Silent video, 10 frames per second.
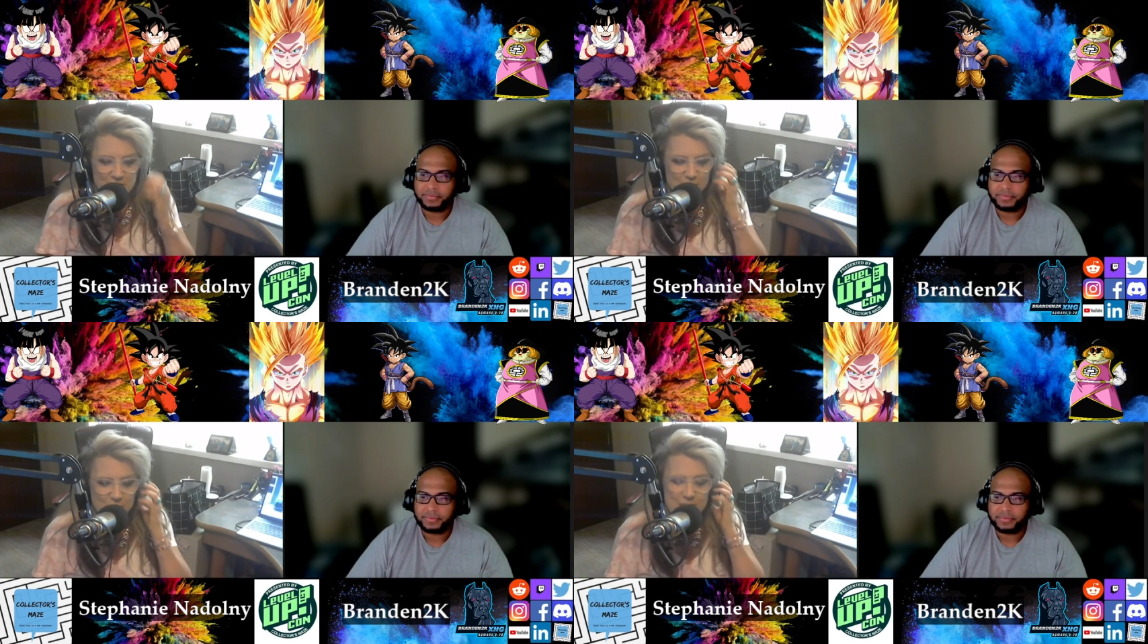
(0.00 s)

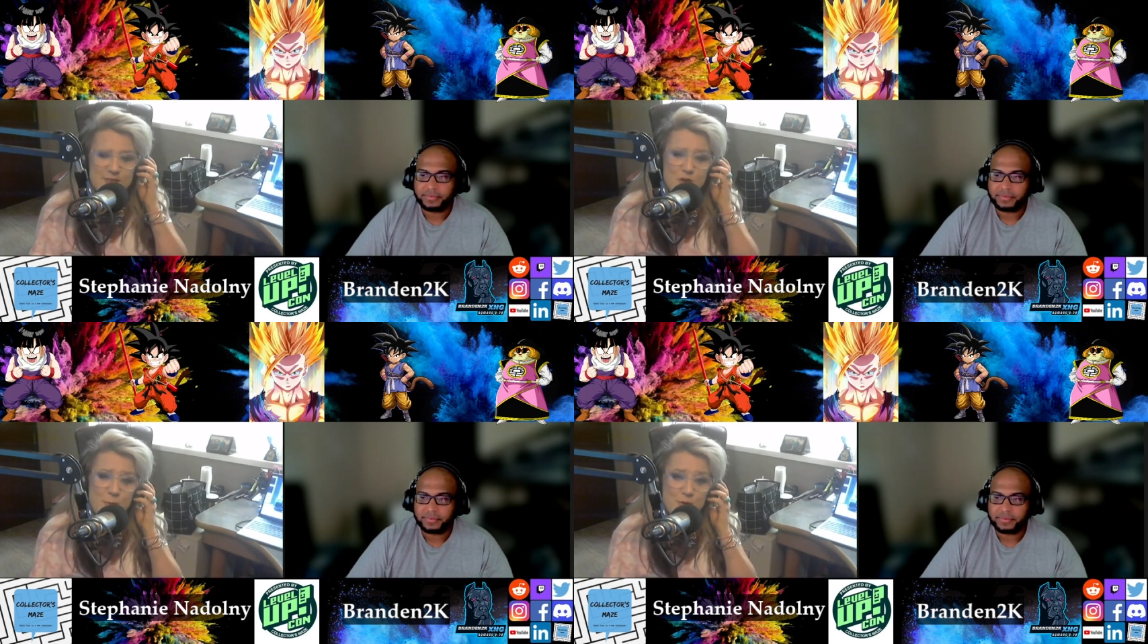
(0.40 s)
Speaker 1: please
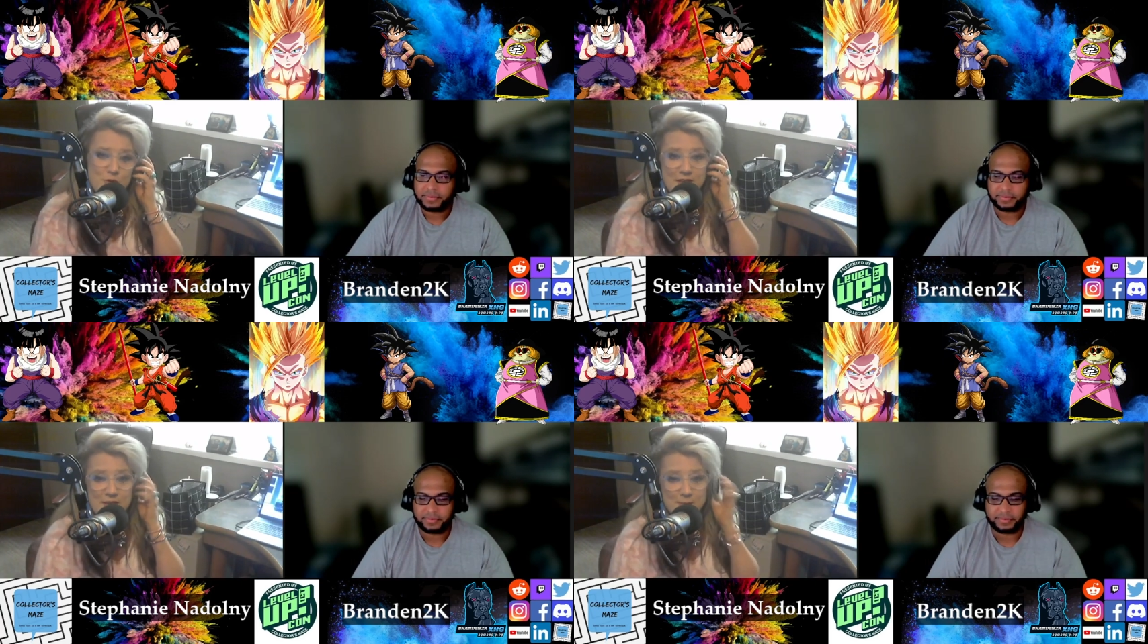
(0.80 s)
open
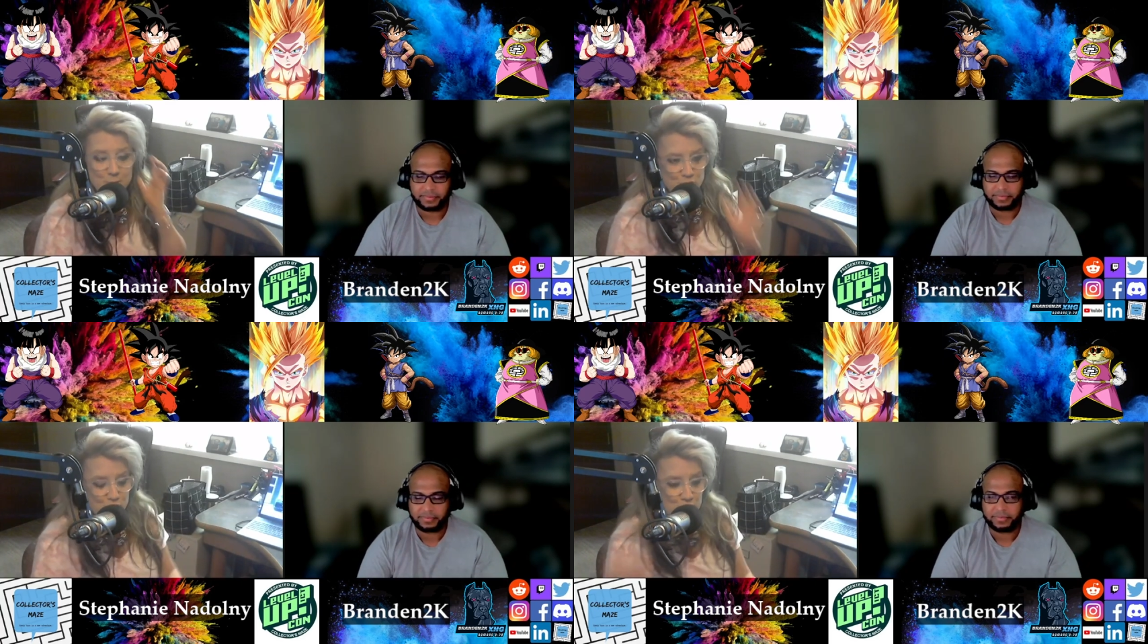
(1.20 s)
your
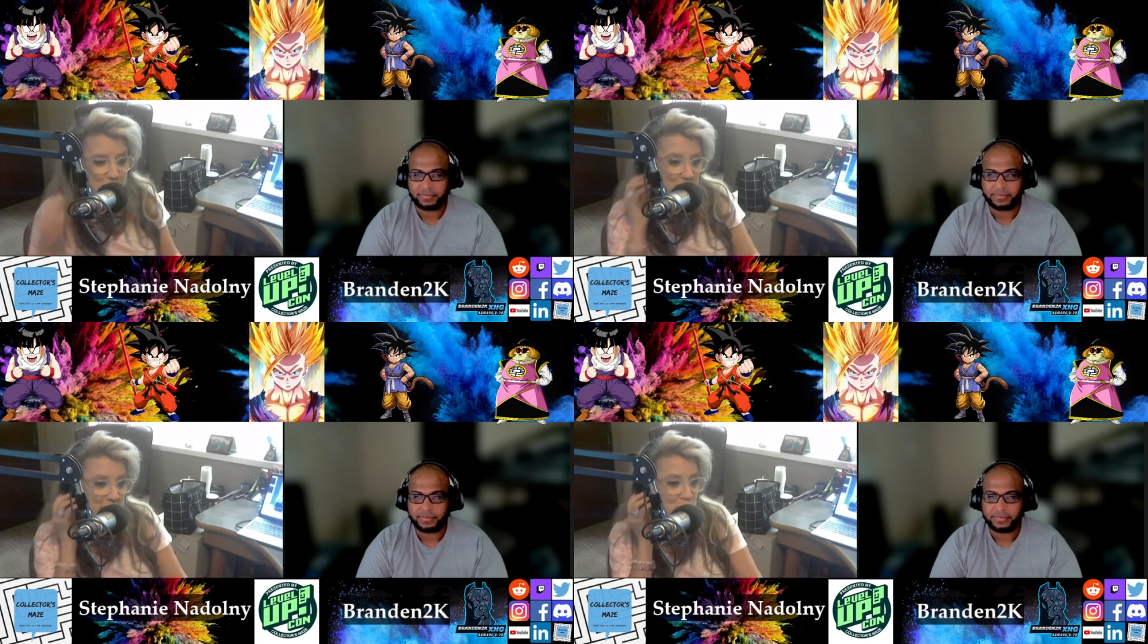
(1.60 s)
textbooks to the
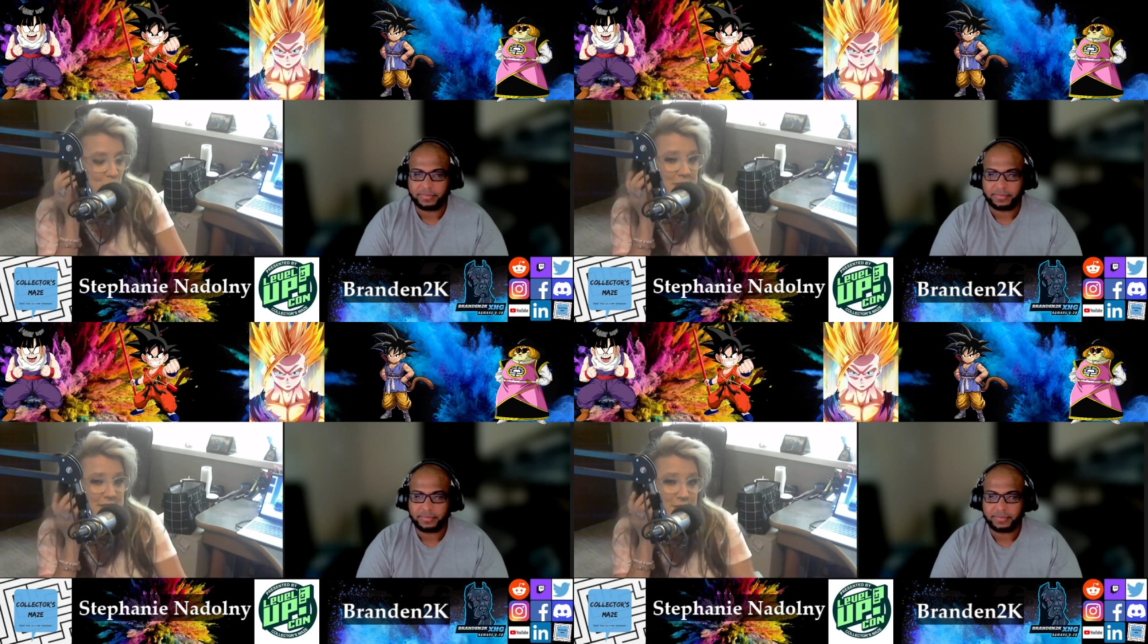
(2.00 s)
page
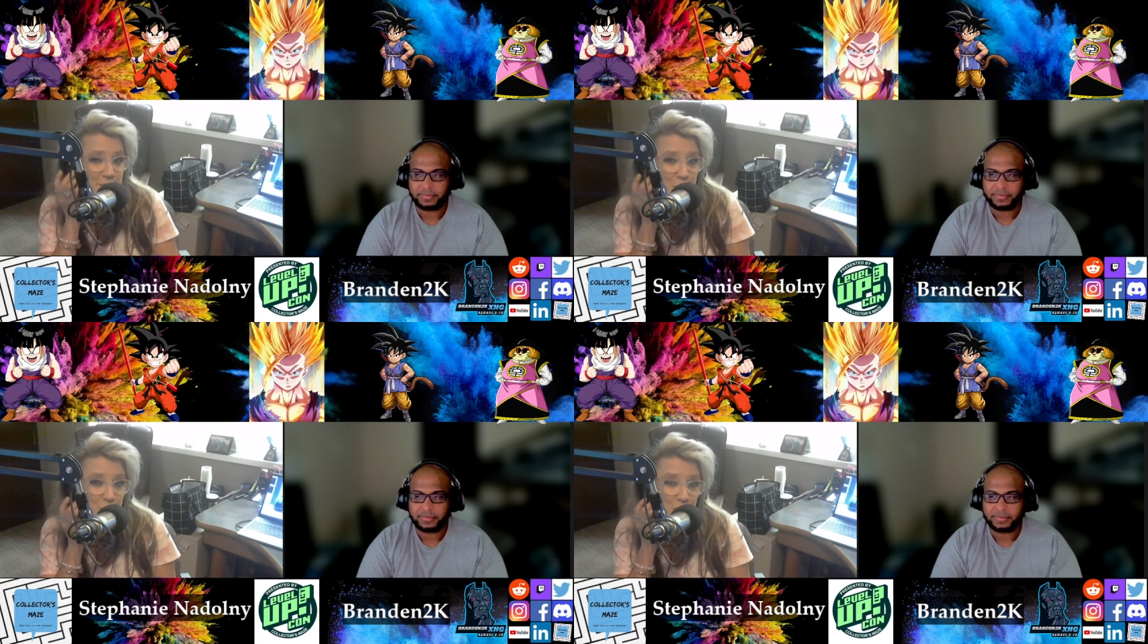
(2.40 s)

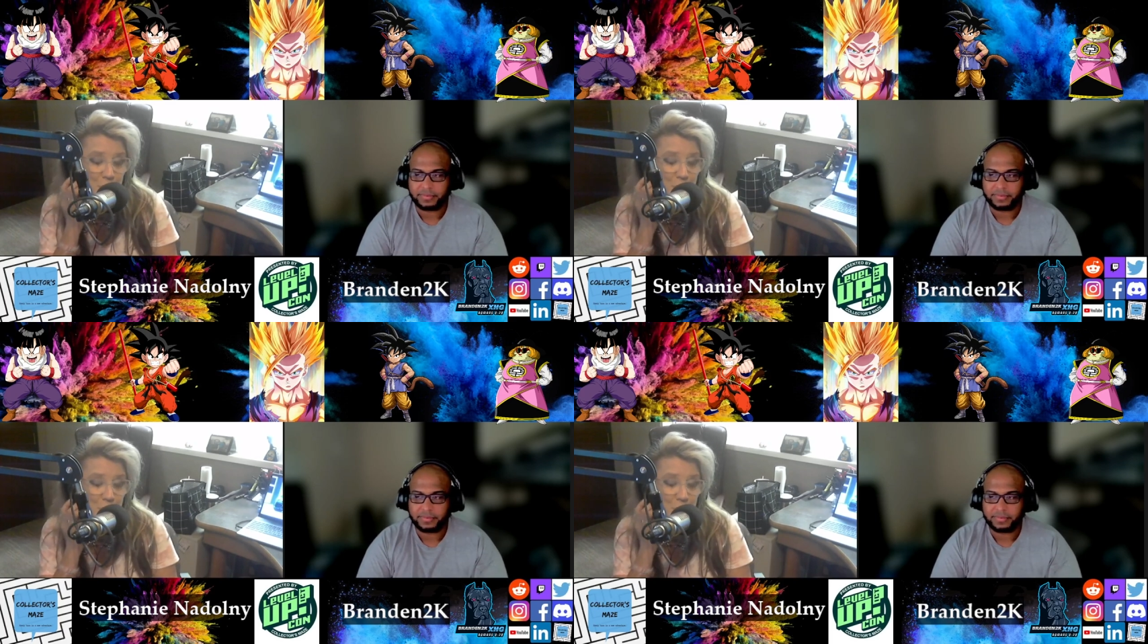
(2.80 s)
twenty-four,